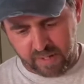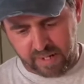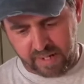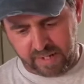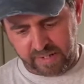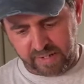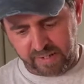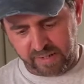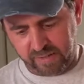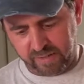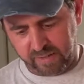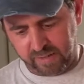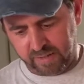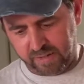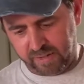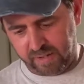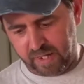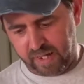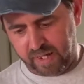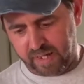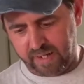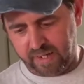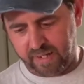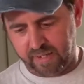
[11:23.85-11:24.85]
I usually
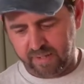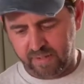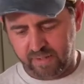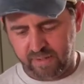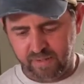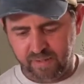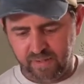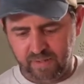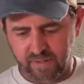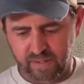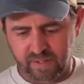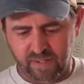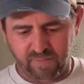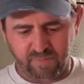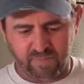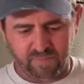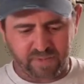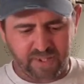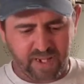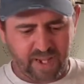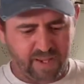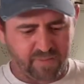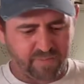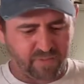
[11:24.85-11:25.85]
try to give
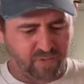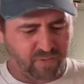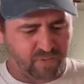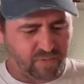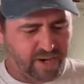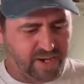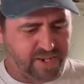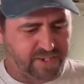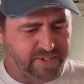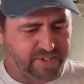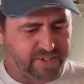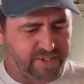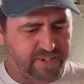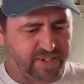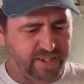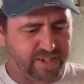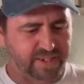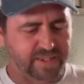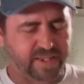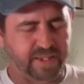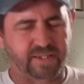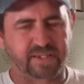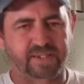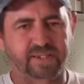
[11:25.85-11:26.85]
them time to rest and
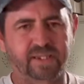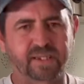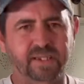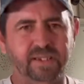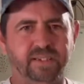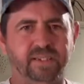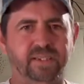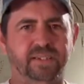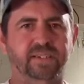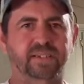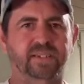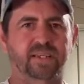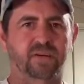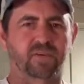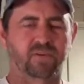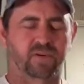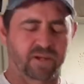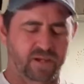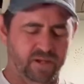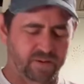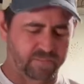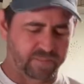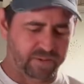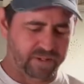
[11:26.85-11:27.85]
let that seasoning soak up,